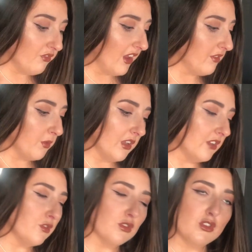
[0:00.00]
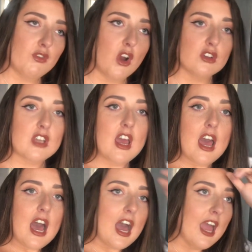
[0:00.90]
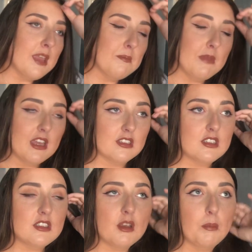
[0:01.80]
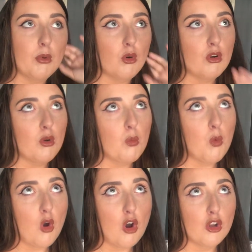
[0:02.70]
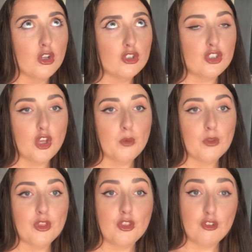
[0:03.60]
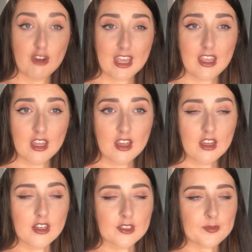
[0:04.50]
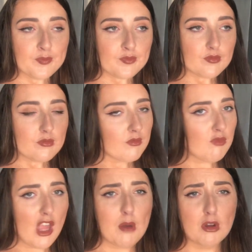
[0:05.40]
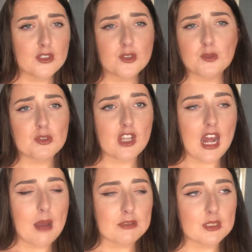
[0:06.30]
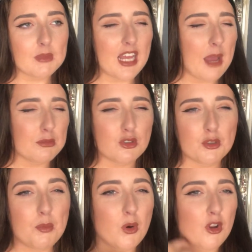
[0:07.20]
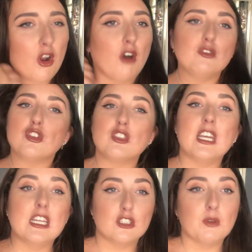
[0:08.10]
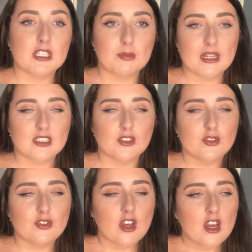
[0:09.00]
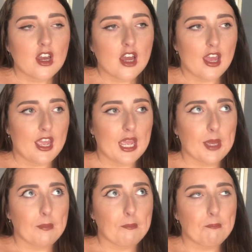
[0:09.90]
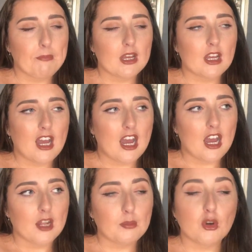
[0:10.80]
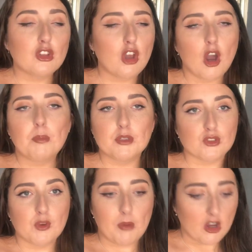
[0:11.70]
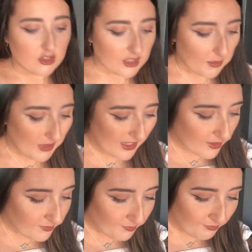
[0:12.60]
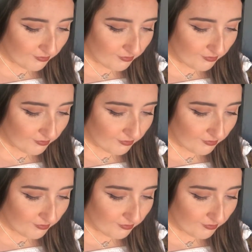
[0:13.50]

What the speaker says: my favourite one that he's done so far, because I missed book 1, 2, and 3. I wasn't subscribed, and I'm going to keep sort of putting it off just because it is so expensive. But they are beautiful boxes. I mean,